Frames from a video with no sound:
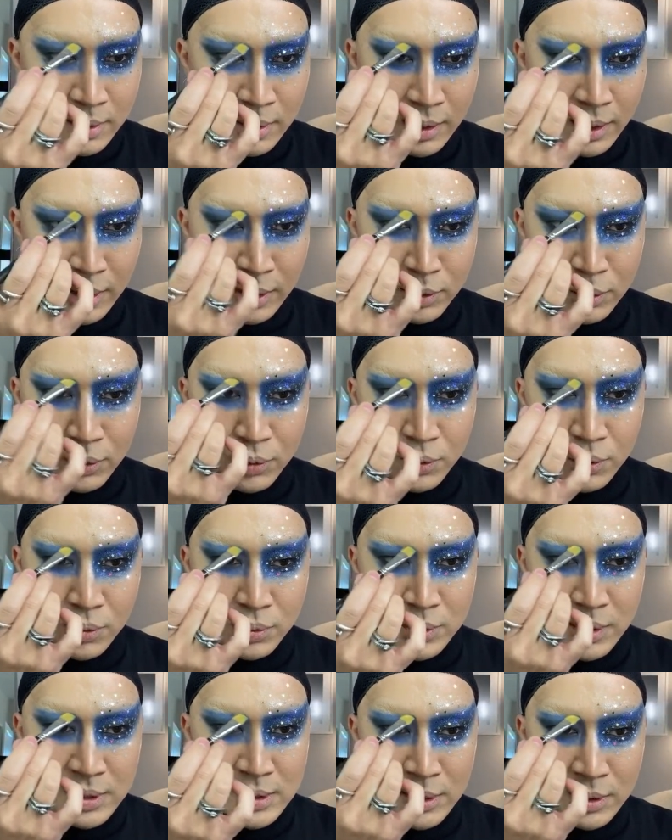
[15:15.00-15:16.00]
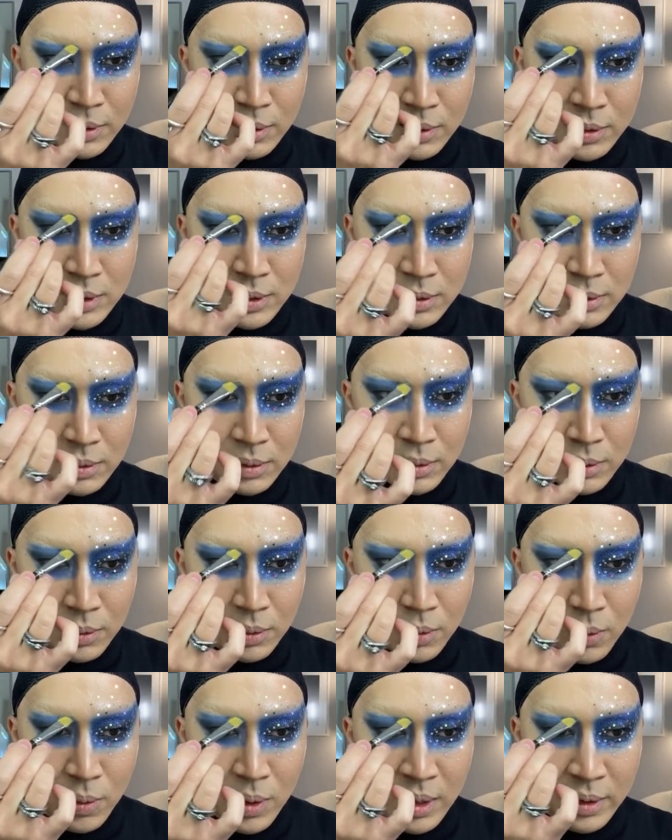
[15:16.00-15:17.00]
And who doesn't
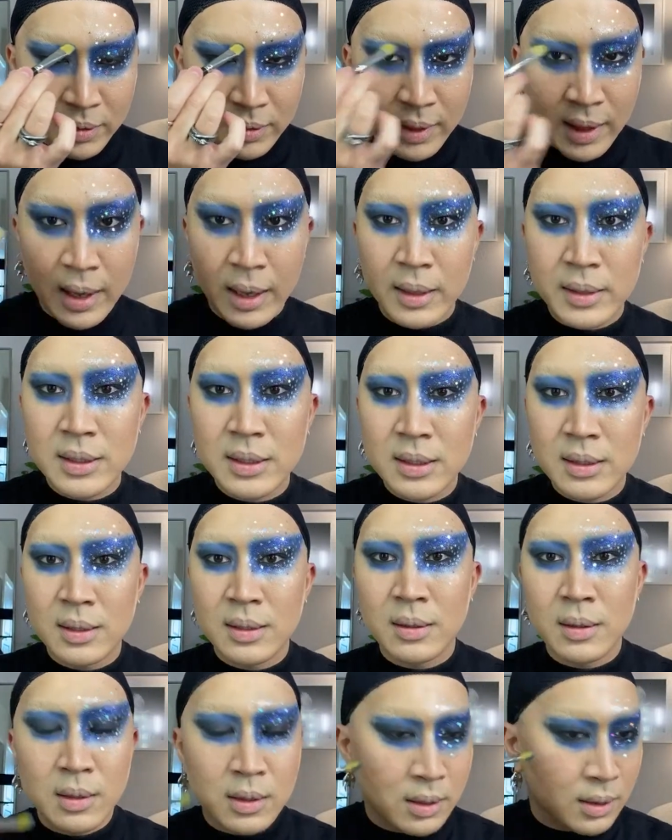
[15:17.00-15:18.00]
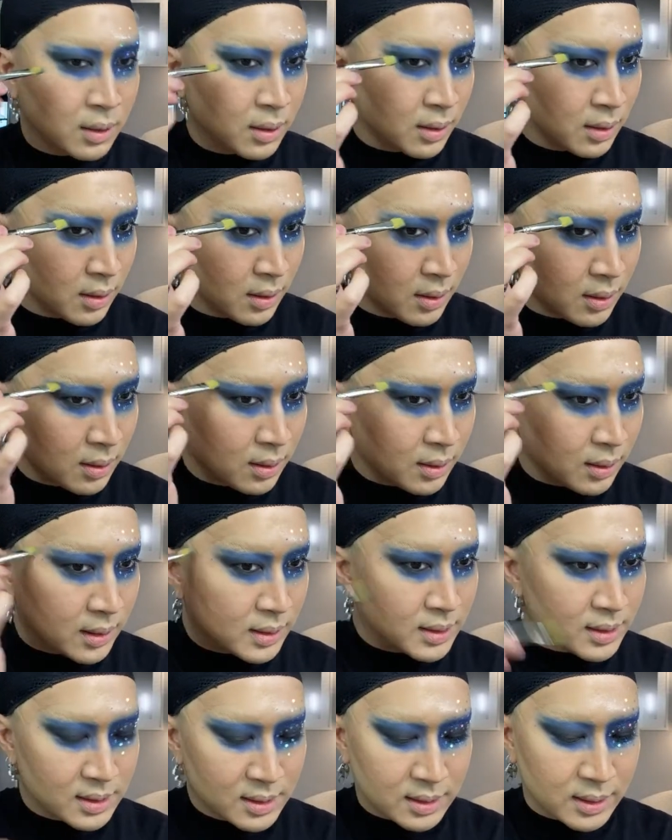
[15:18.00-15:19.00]
want that?
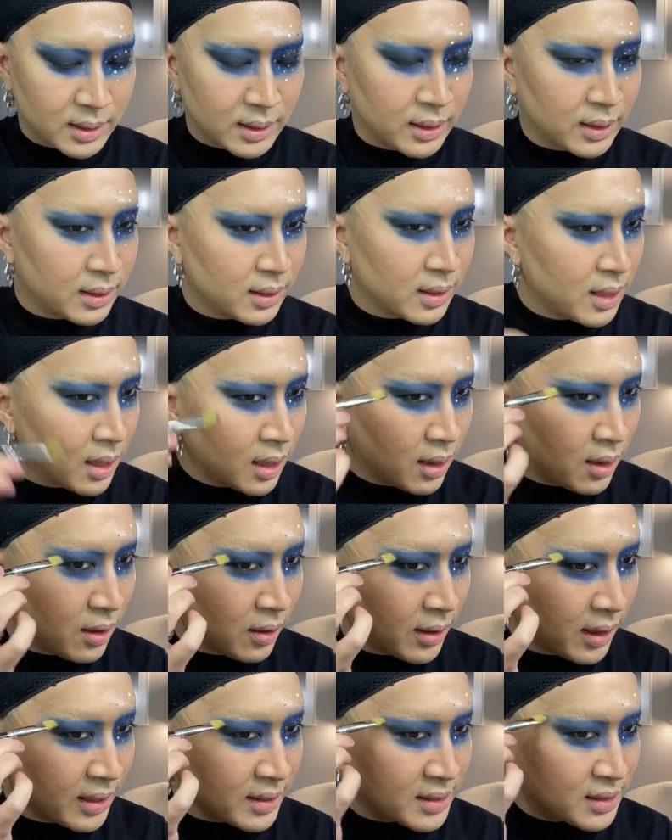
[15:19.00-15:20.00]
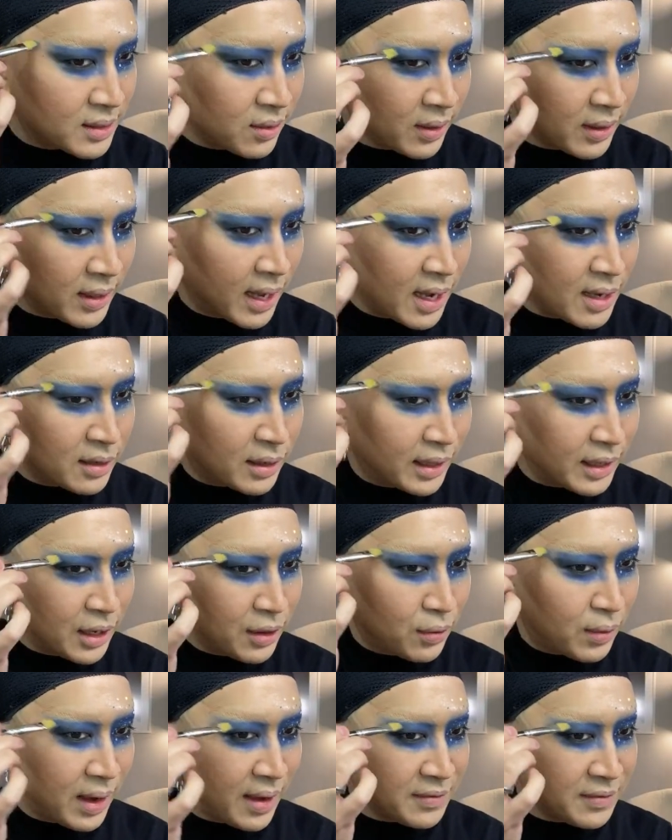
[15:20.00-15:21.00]
Let's see. Okay, so again, like you
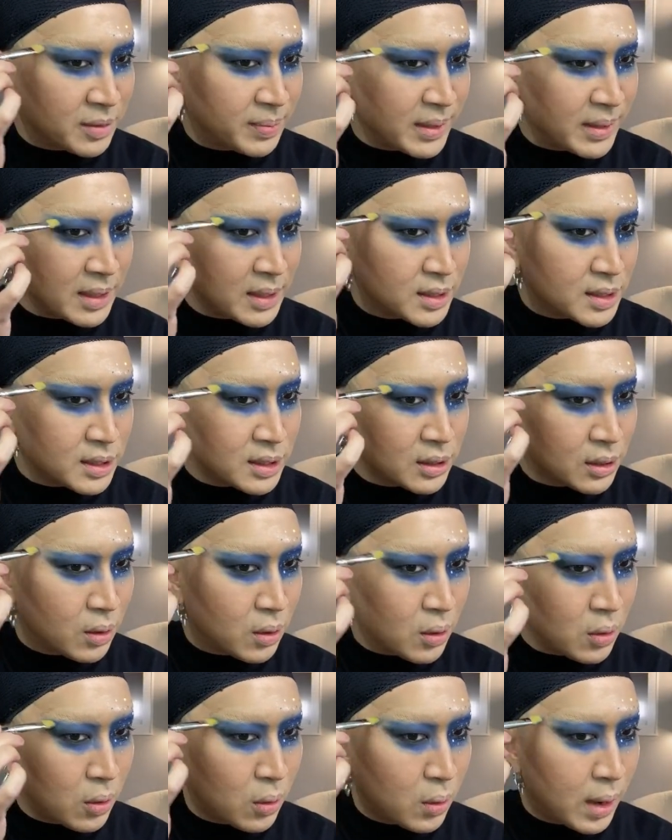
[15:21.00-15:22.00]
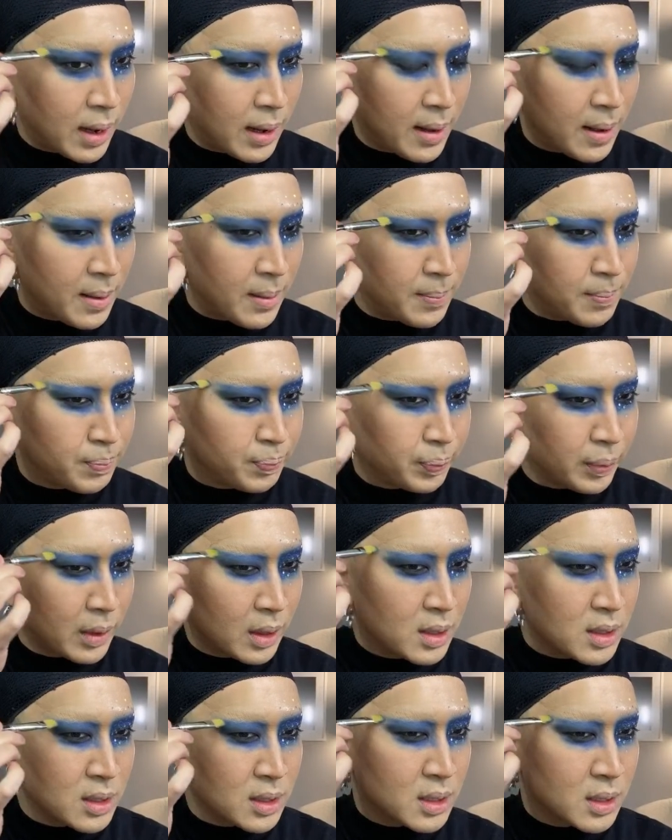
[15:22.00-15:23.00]
don't have to be so
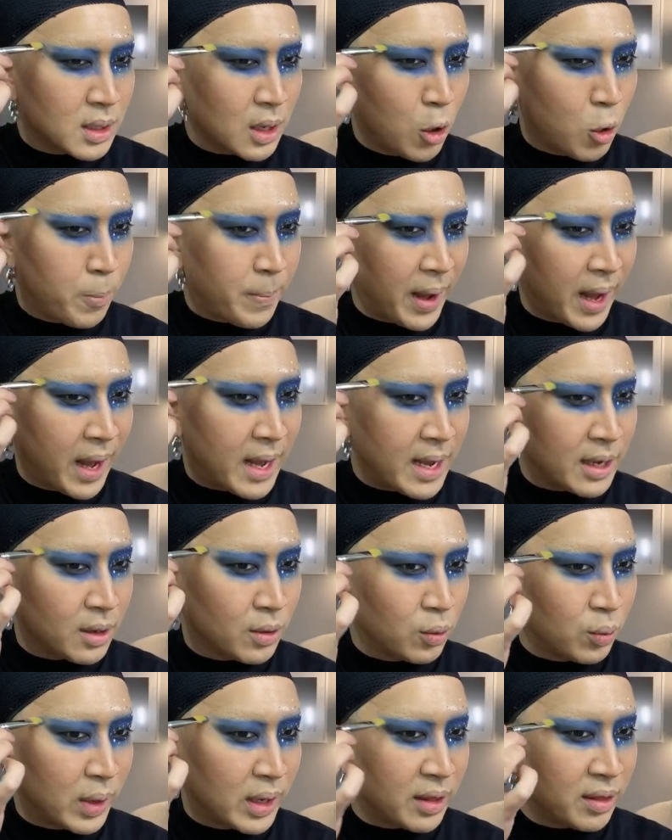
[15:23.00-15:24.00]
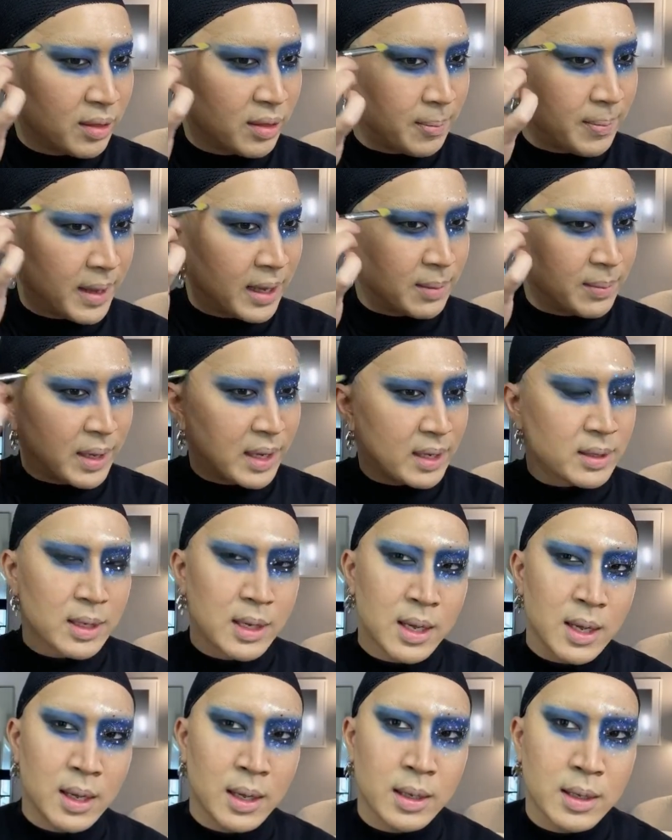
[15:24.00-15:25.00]
opaque with the pigment.
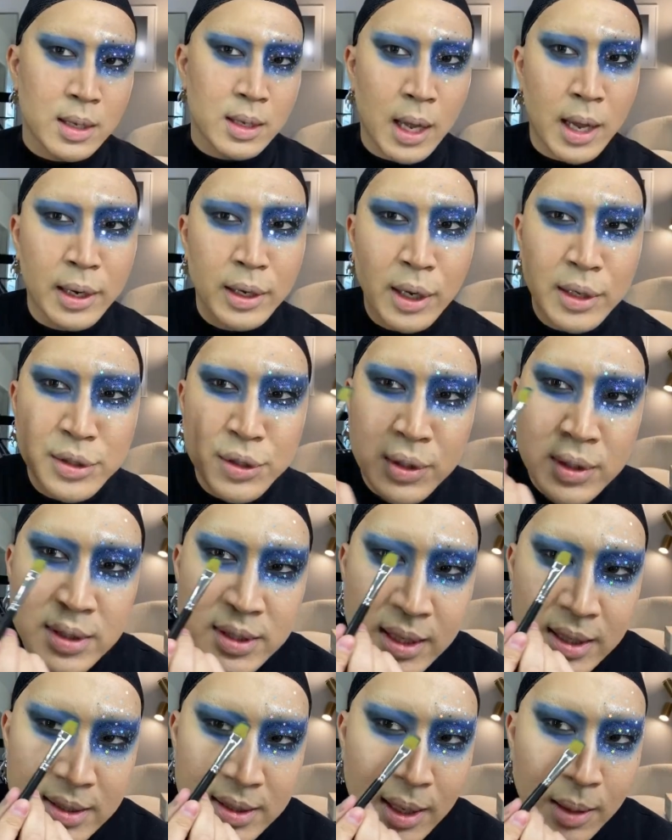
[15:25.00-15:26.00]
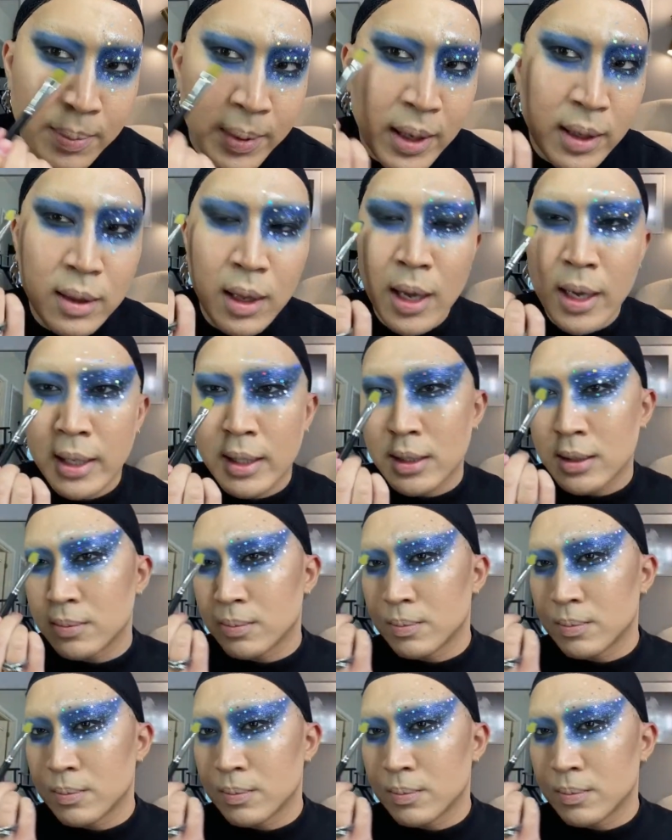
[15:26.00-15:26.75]
And as you can see, it's a bit like